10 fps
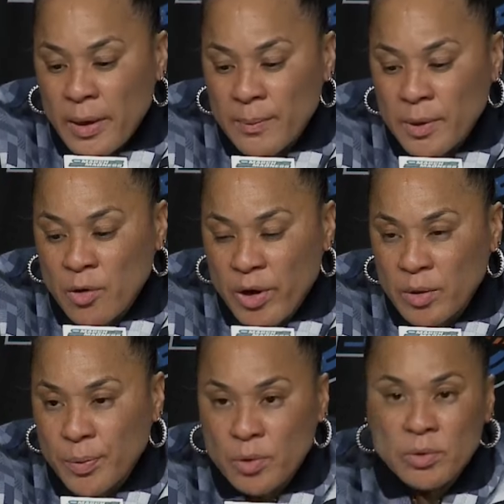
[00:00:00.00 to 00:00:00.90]

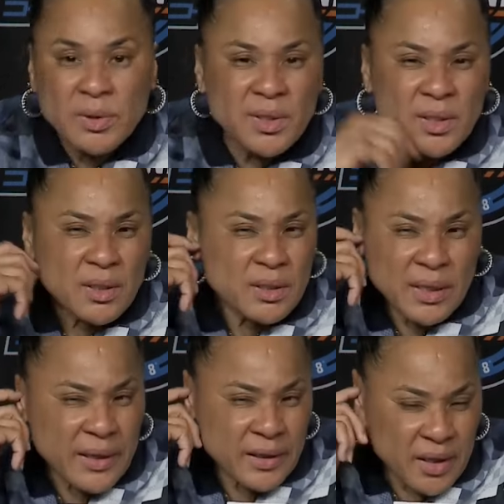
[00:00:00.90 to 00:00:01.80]
incredible
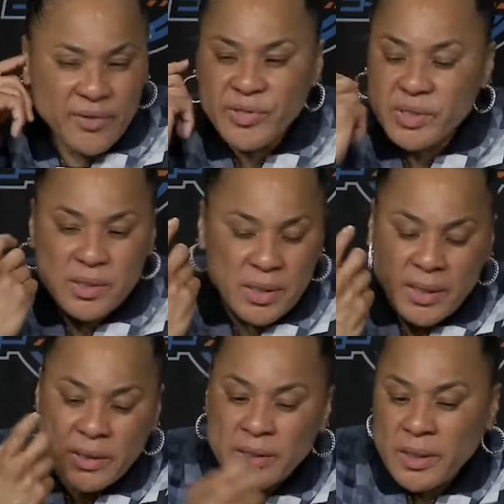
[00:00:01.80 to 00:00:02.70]
like gifts
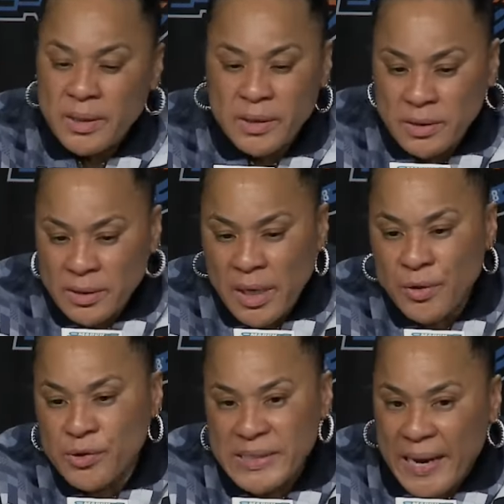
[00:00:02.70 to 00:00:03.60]
in
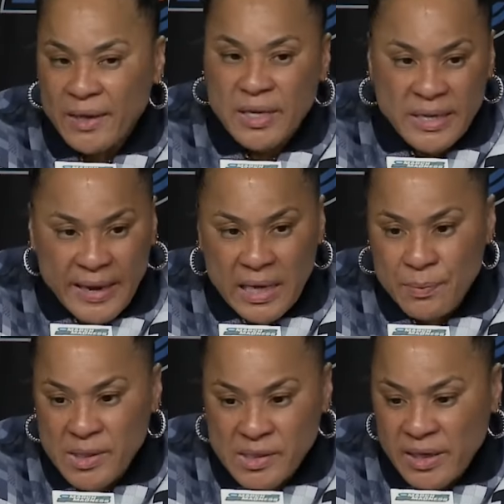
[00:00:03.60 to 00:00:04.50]
understanding the
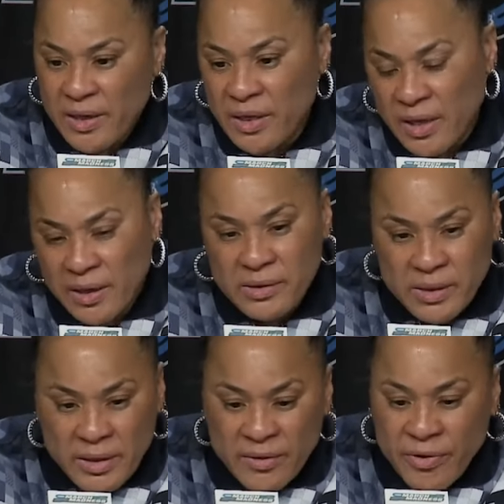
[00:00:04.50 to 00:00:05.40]
game and seeing things
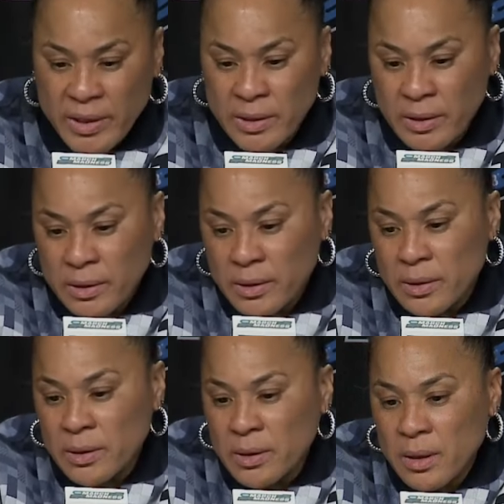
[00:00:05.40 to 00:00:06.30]
and giving
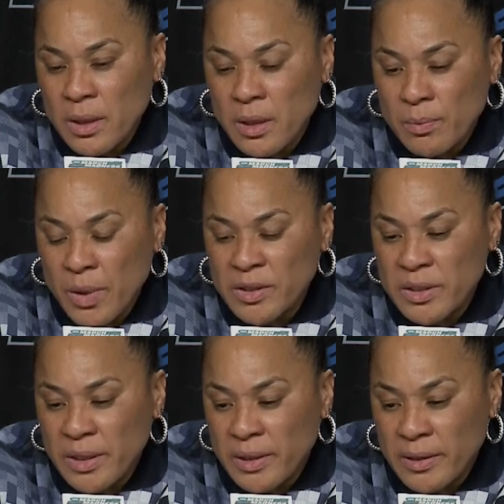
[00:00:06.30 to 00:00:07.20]

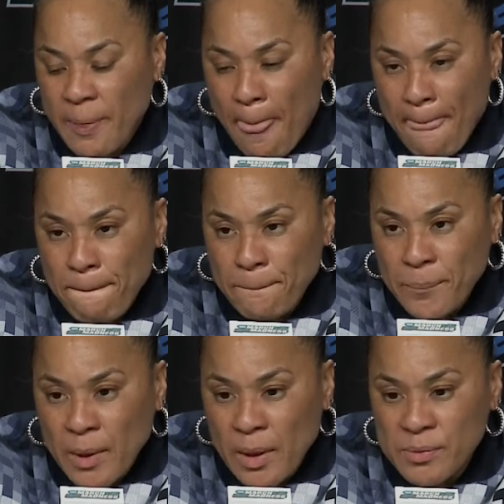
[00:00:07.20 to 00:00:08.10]
much needed
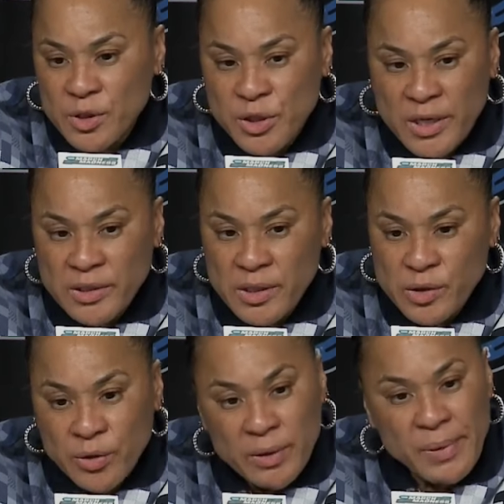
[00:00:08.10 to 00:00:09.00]

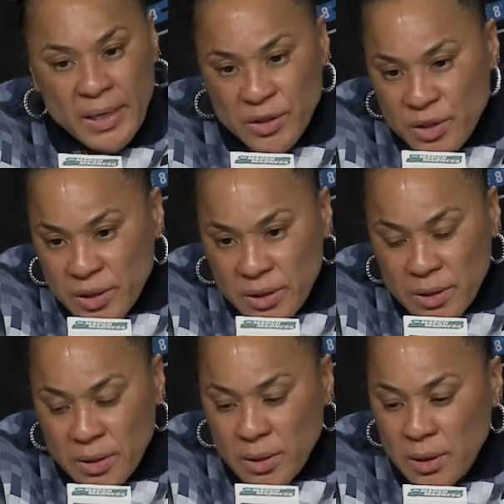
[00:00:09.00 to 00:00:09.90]
suggestions on the bench.
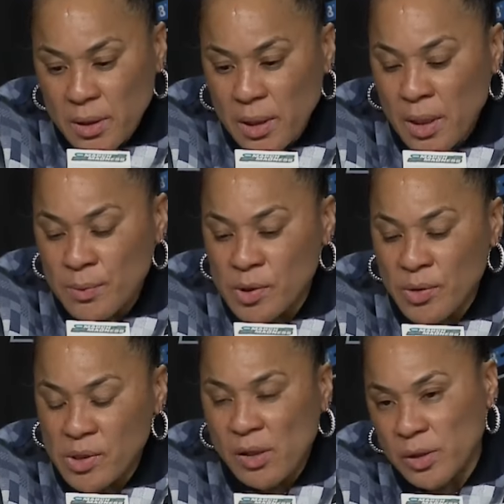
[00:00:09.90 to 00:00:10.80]
So
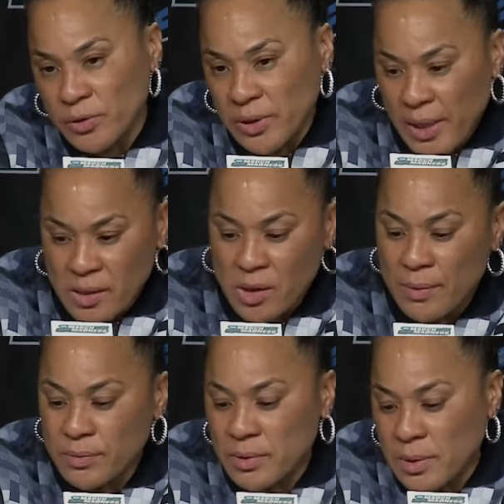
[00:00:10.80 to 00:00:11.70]
it's all of those things. So
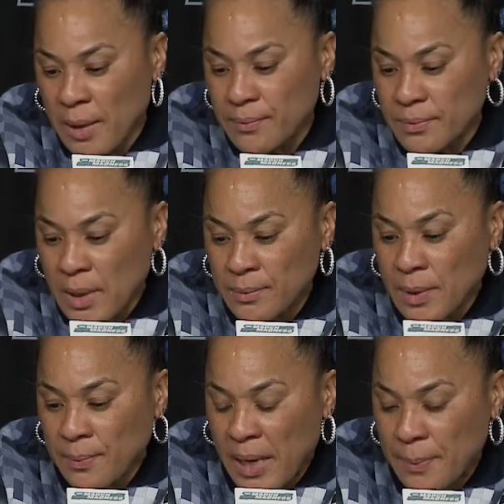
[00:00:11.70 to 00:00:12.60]

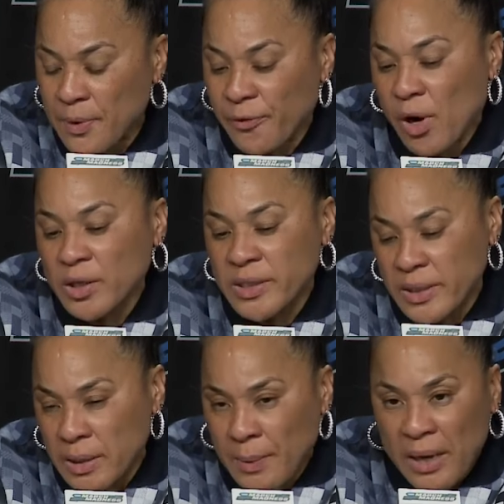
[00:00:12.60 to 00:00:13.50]
I'm happy for our
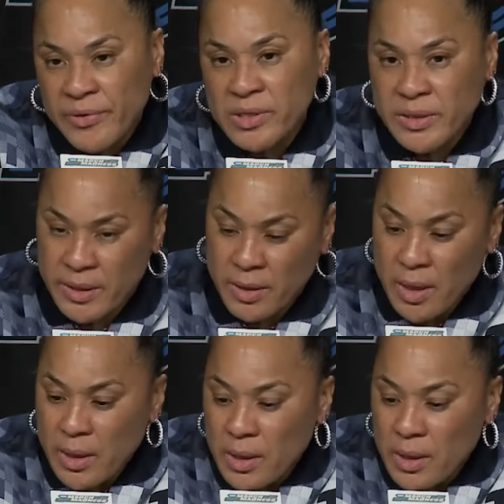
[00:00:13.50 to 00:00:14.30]
team. Obviously,